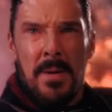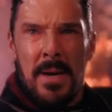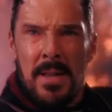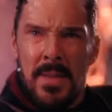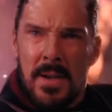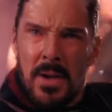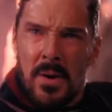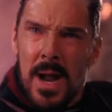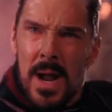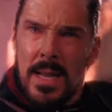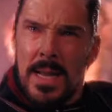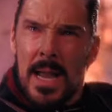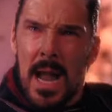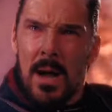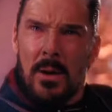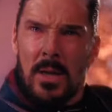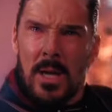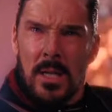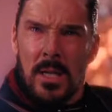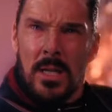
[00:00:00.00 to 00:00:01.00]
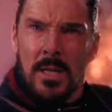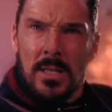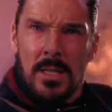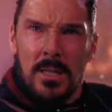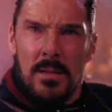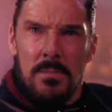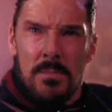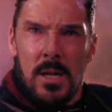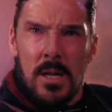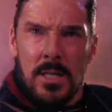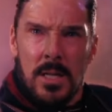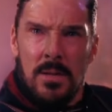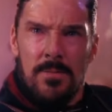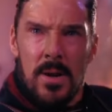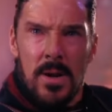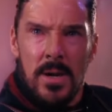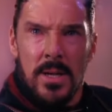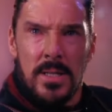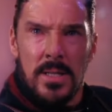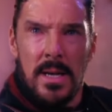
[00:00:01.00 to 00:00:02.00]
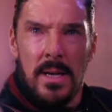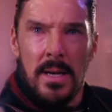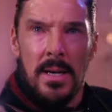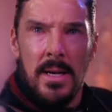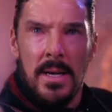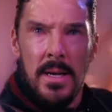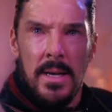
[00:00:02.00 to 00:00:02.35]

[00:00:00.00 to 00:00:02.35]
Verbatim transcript: But in the grand calculus of the multiverse,